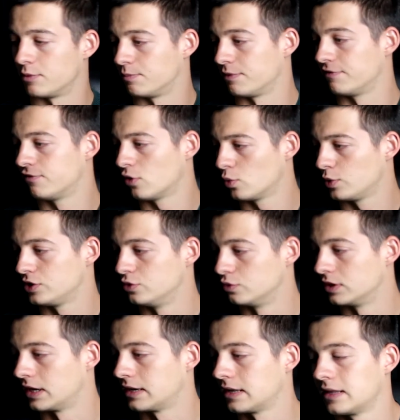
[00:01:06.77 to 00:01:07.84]
But before we do
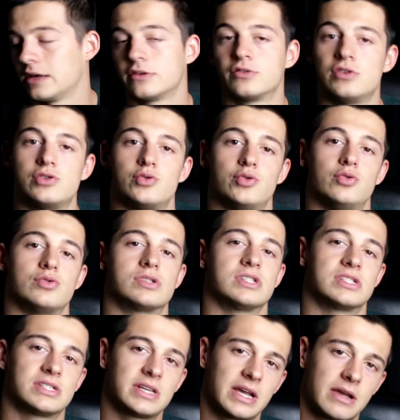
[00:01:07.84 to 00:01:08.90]
that, I'd like to introduce the
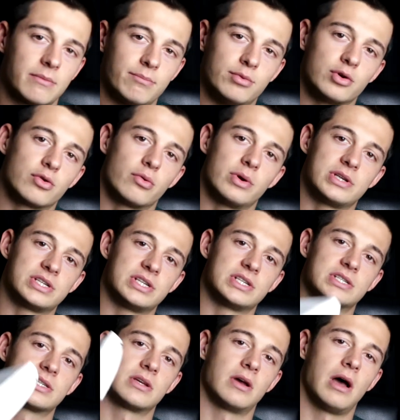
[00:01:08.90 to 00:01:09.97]
second book, which
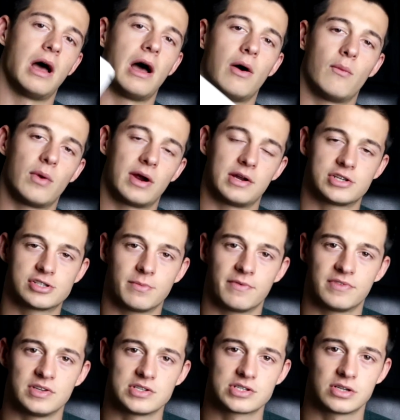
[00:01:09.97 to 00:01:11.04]
is uh, where some
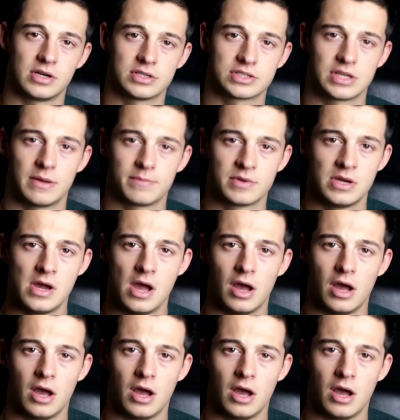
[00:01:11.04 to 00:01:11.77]
of these concepts